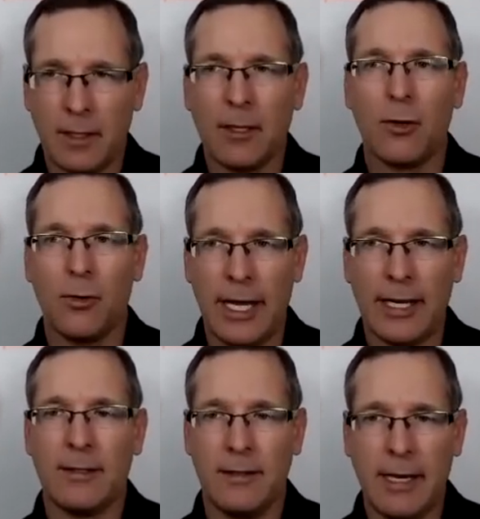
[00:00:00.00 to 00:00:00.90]

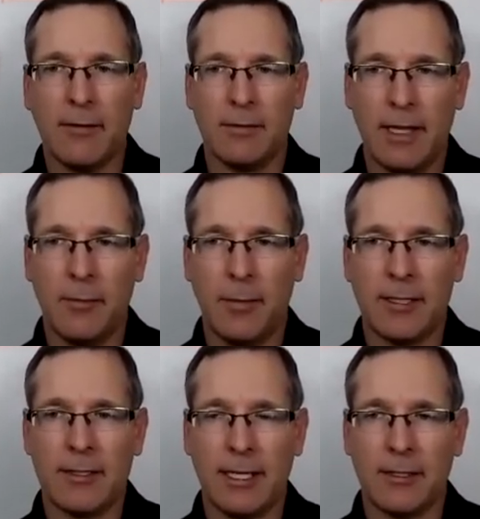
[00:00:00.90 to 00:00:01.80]
Correct. Yep, that
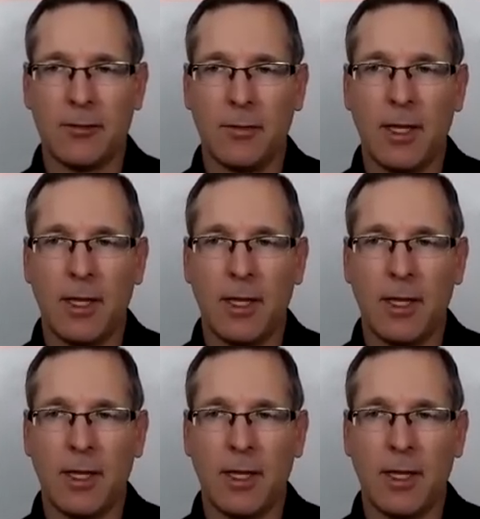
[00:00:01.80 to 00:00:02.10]
makes sense.